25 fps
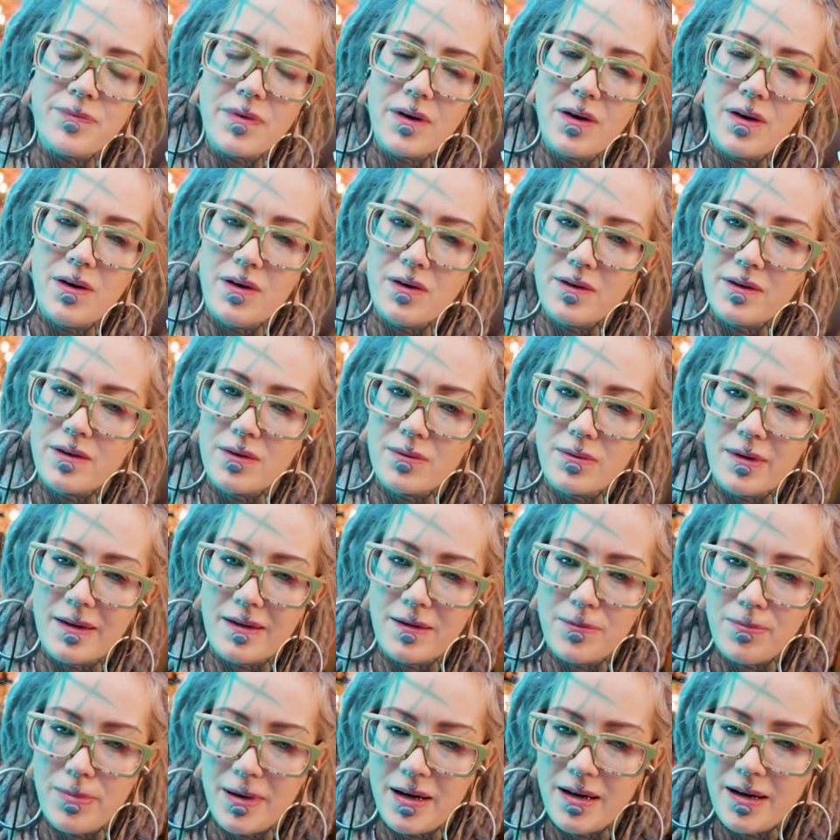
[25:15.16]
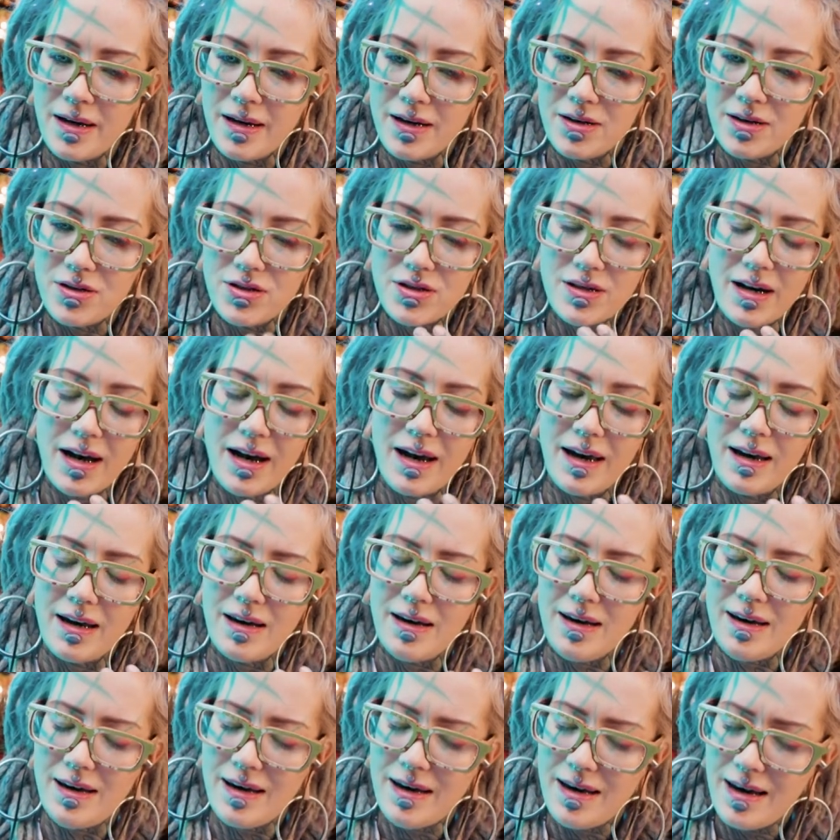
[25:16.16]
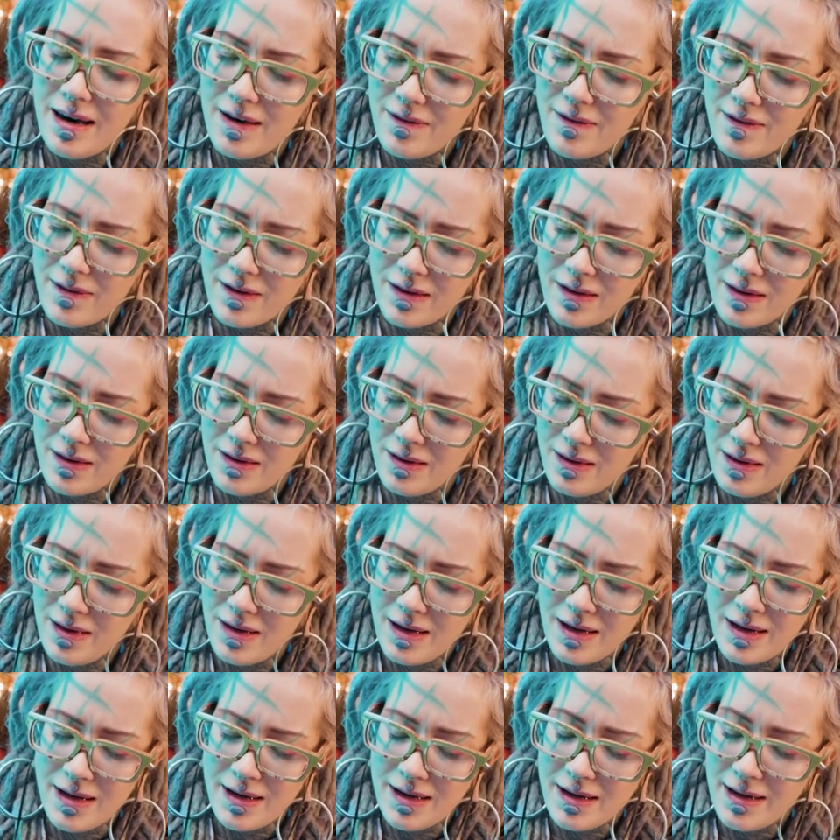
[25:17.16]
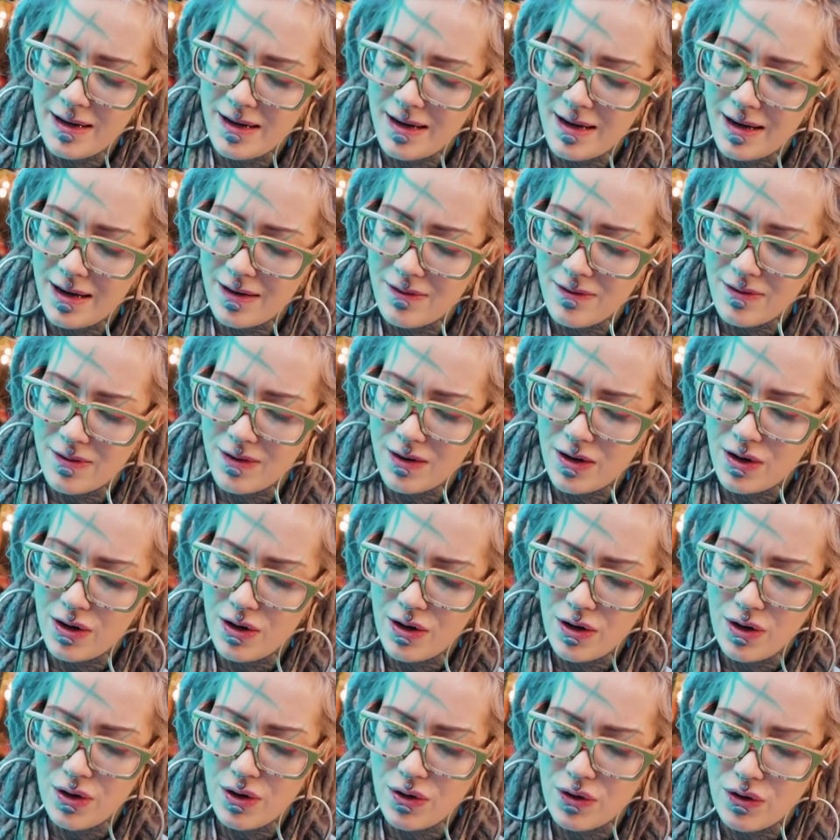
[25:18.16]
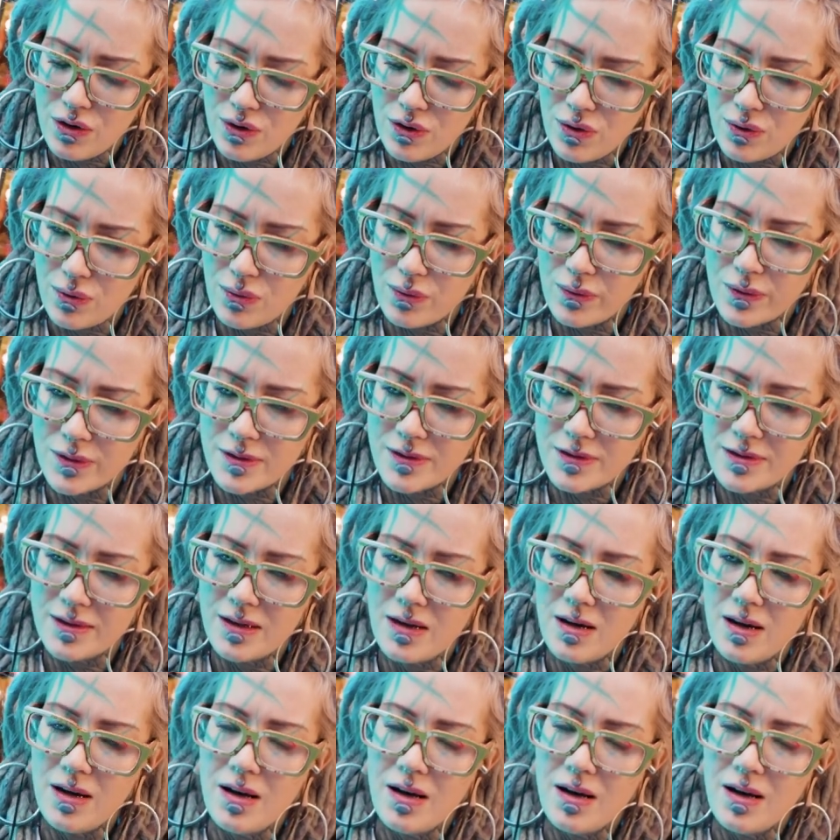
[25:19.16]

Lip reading: Also with spinach, I never use